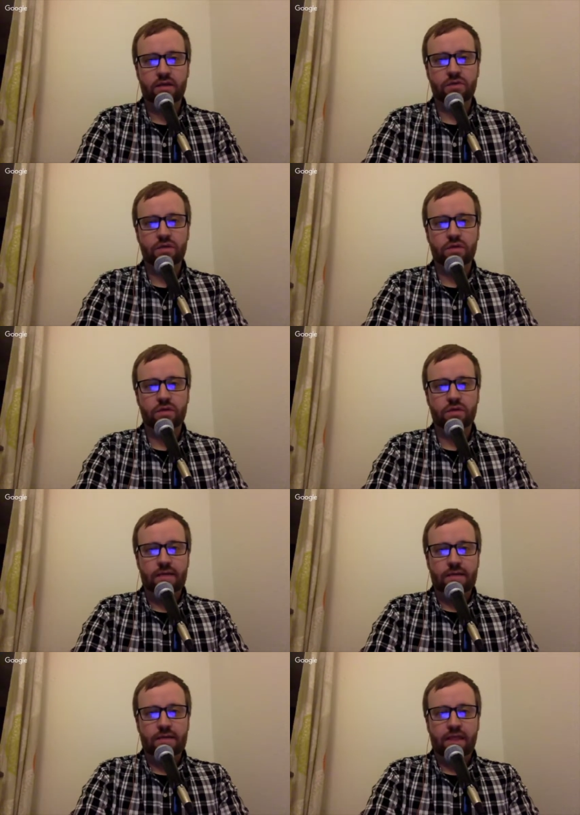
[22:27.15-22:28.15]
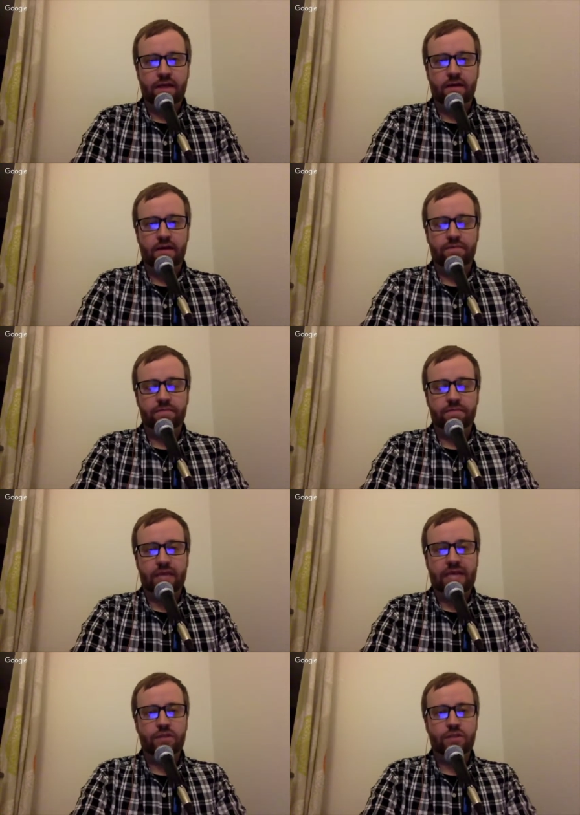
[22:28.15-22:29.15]
Um, 82 games that
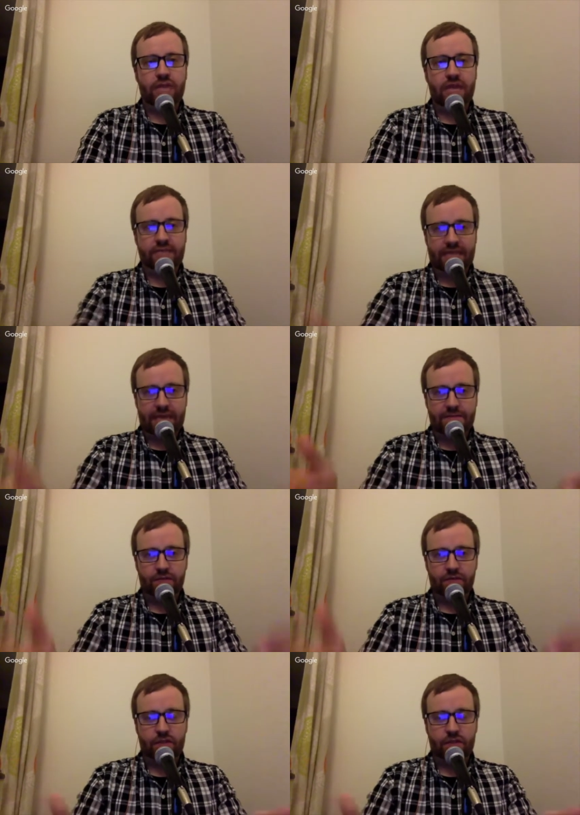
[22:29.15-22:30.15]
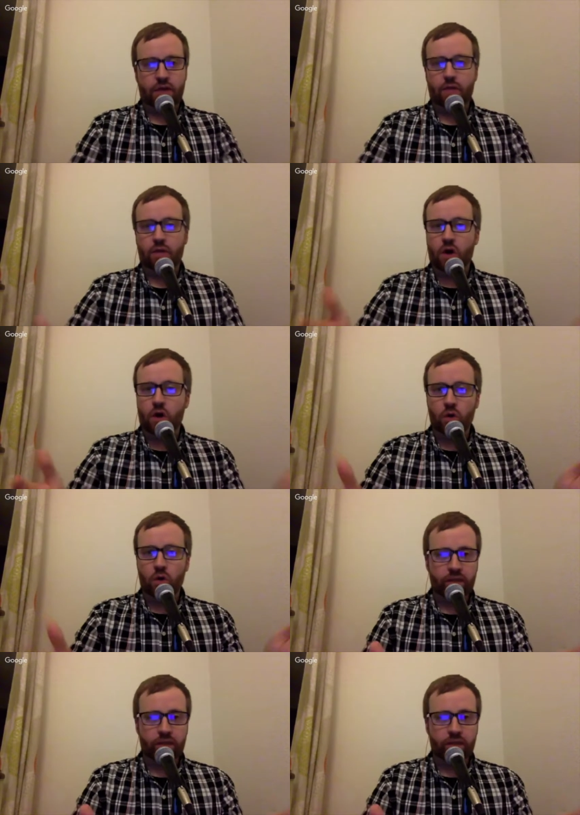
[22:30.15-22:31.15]
came out this year that were only on
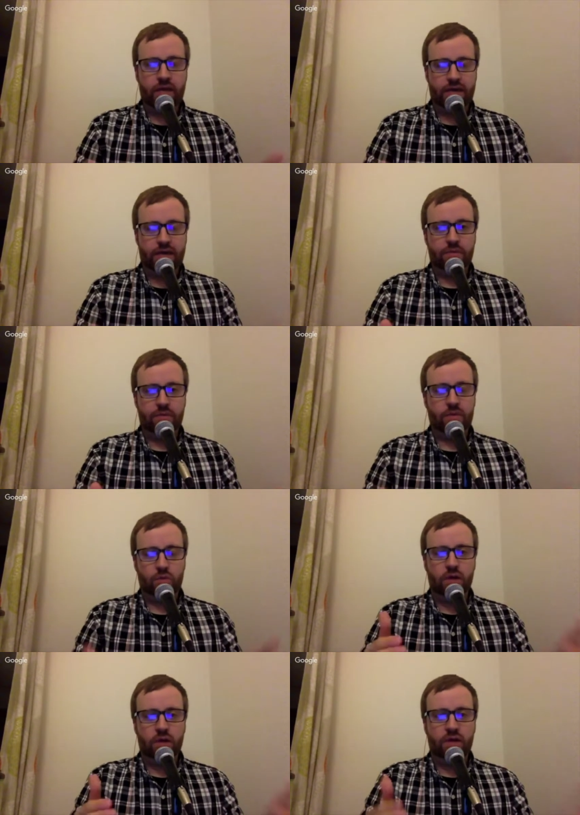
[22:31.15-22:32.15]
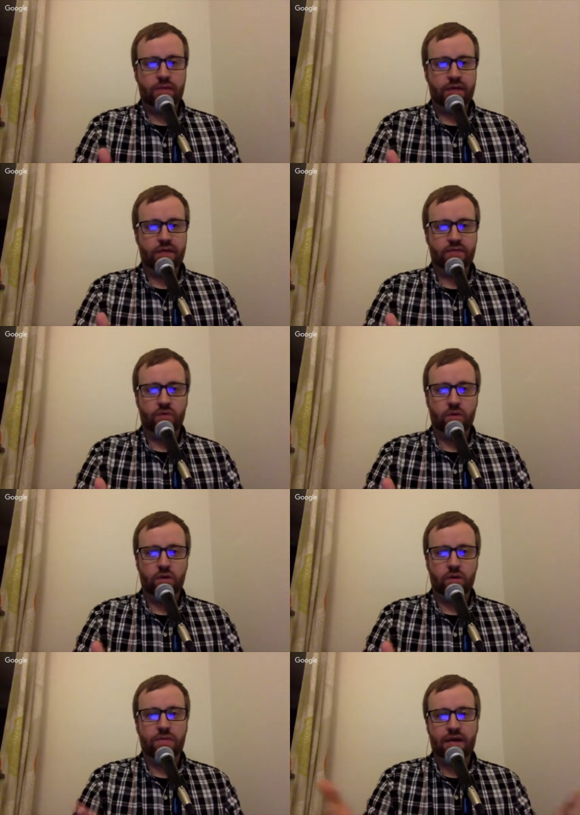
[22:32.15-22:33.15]
Xbox One and PS4, possibly
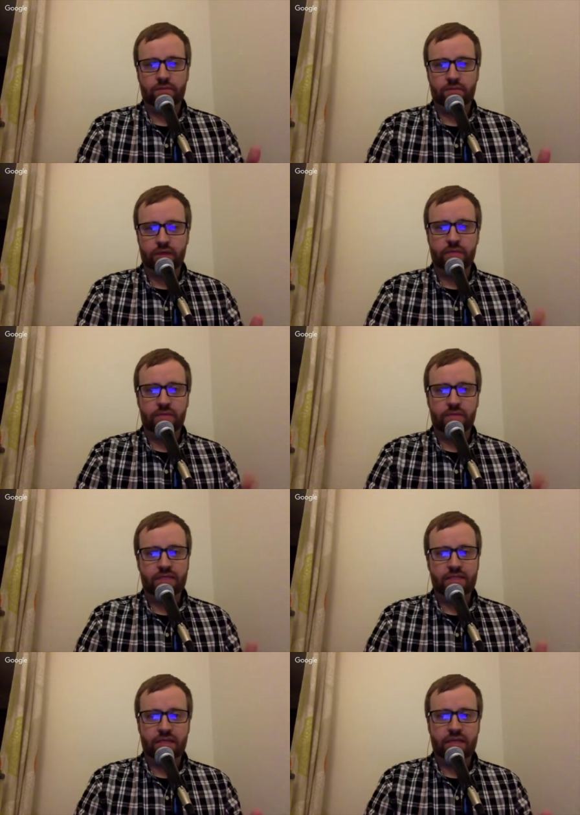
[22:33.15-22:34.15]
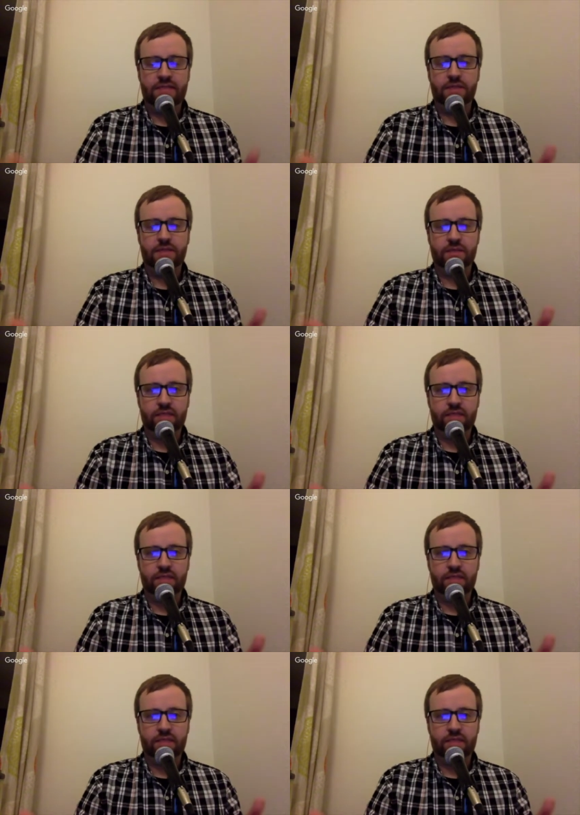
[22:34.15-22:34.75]
on PC in some of these cases.